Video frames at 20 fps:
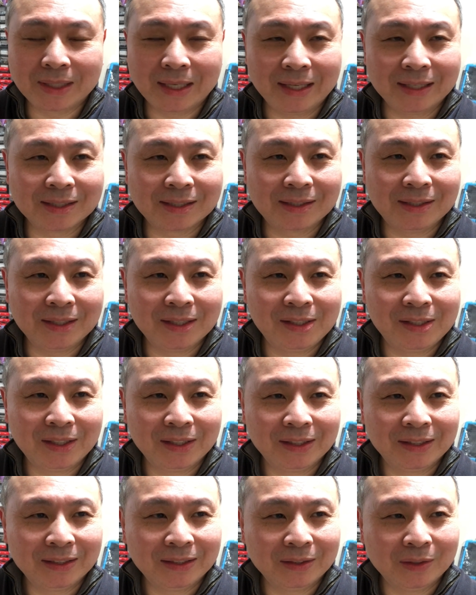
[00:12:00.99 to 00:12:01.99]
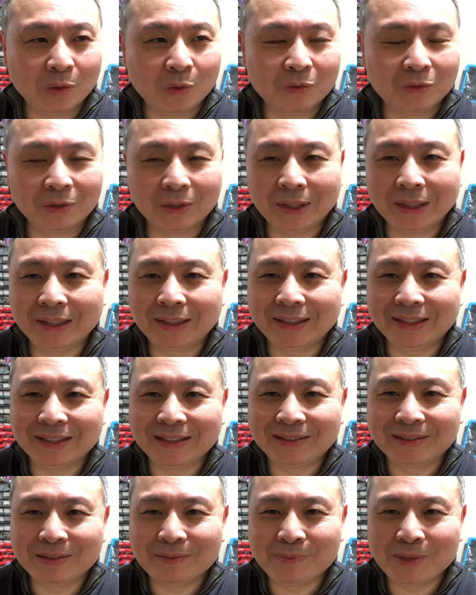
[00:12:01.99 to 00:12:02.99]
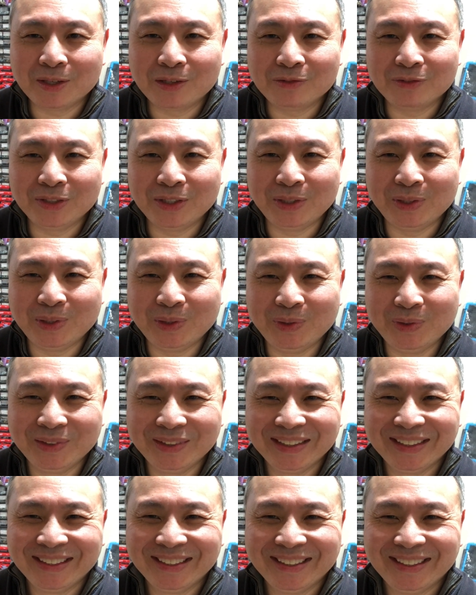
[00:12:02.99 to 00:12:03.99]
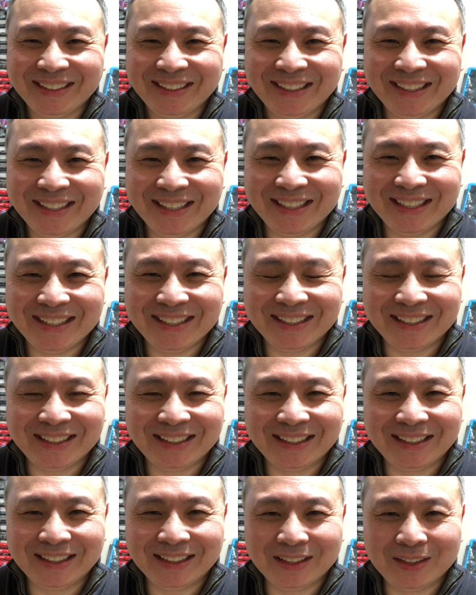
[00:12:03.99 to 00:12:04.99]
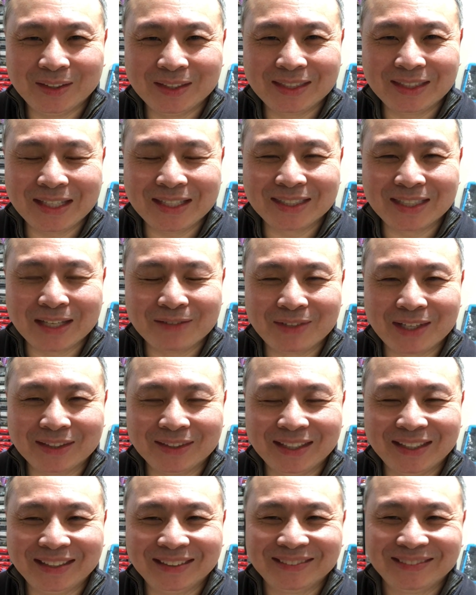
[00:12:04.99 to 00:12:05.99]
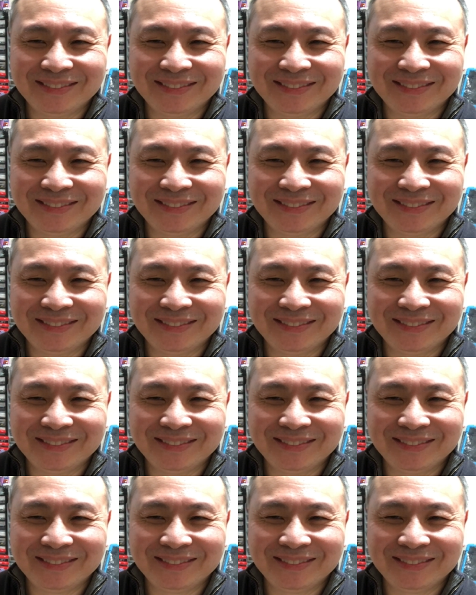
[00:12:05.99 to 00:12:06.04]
Anesthesia and Overlake at Bellevue, and stay safe out there.